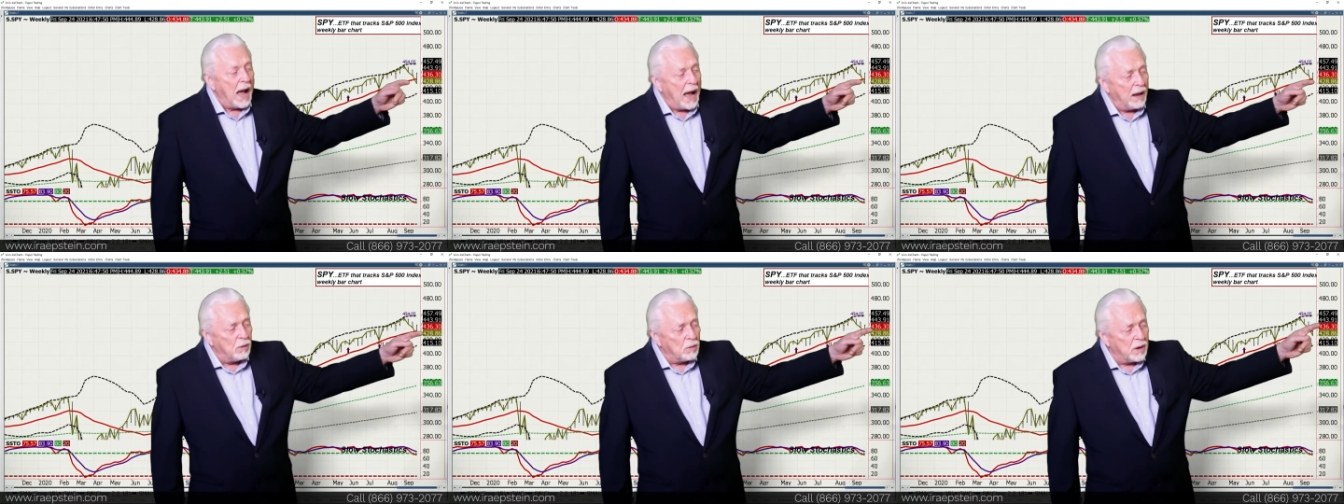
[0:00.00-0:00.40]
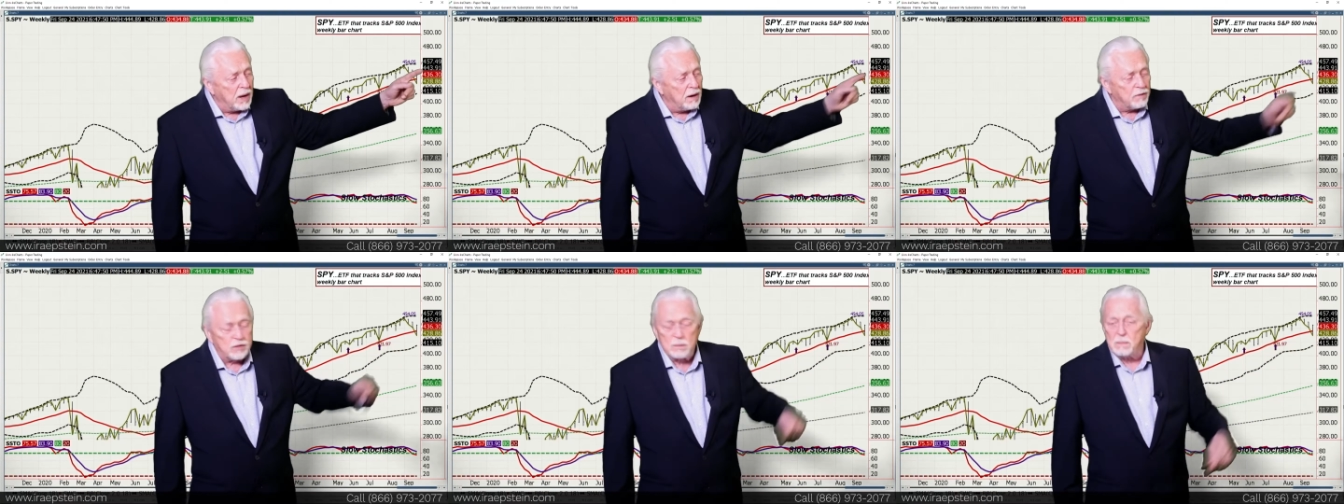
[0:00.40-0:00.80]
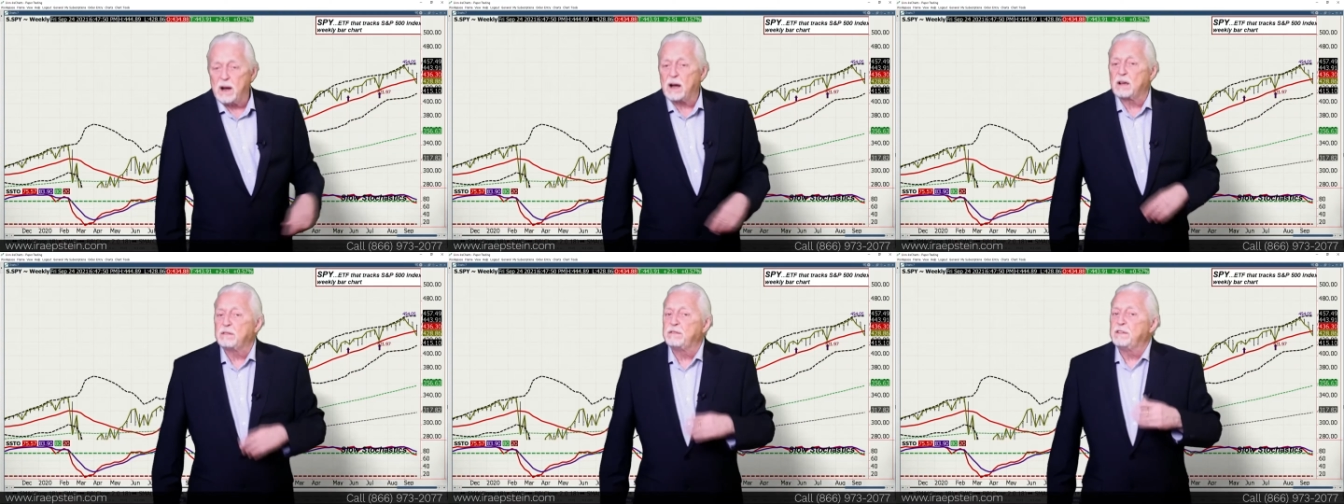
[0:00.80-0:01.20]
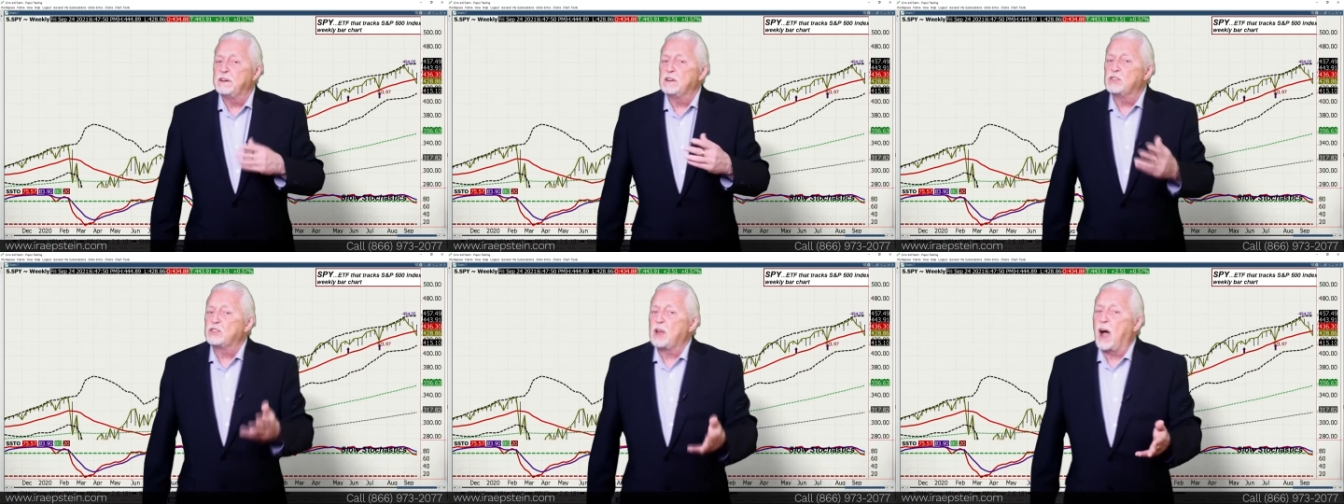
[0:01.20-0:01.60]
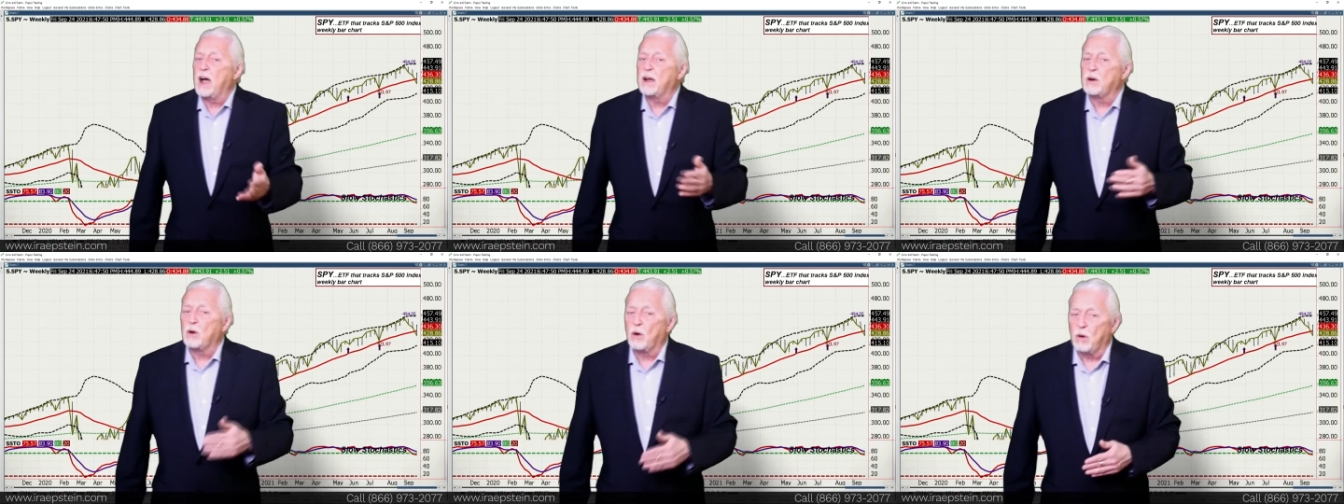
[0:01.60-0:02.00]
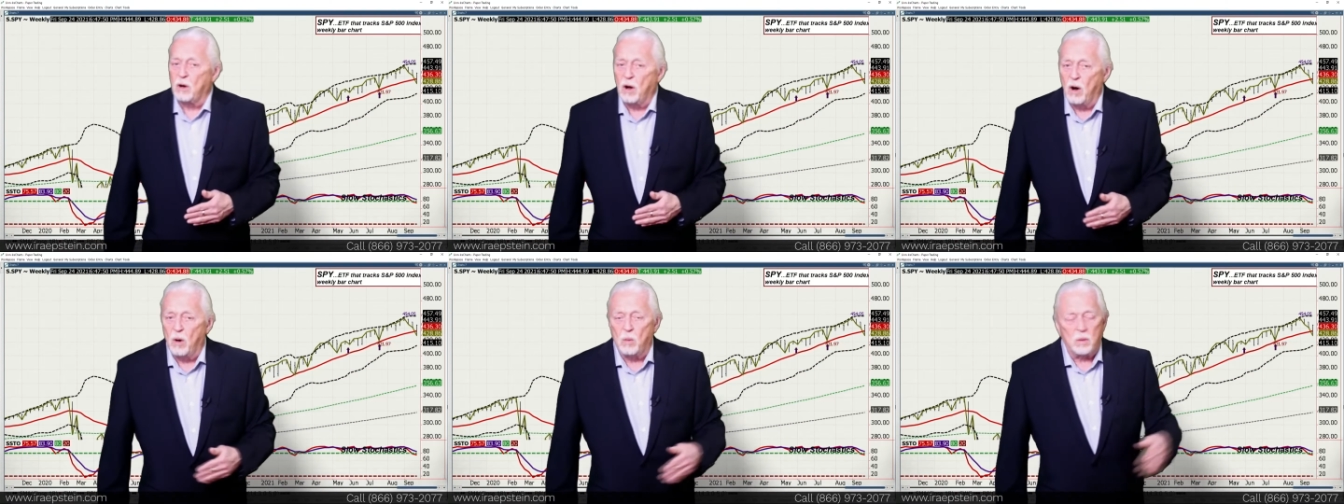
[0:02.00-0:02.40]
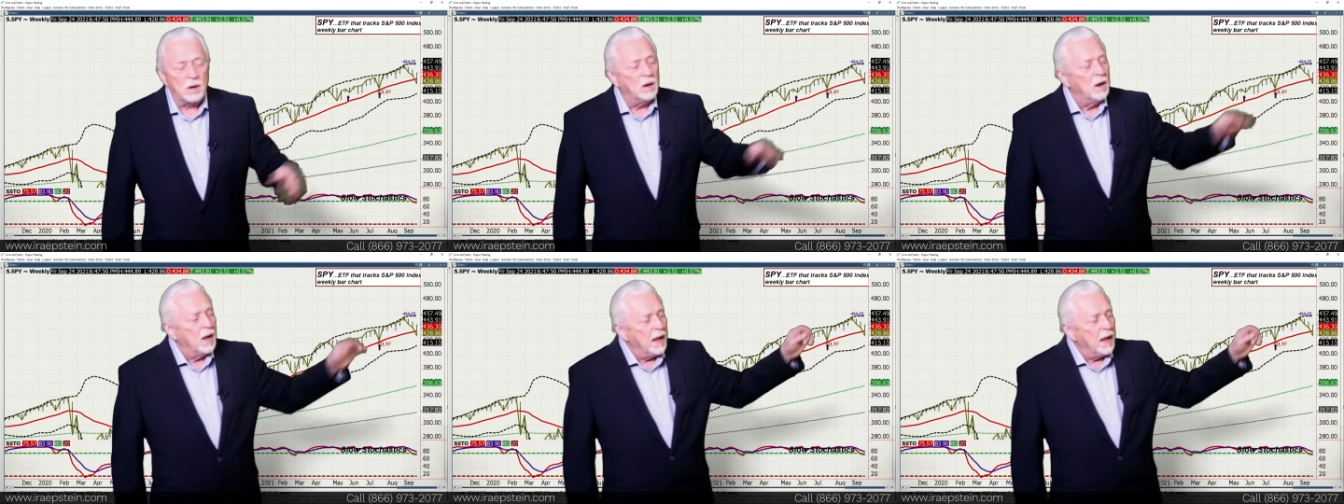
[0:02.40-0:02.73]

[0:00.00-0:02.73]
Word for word: I don't care if the market finished higher or lower.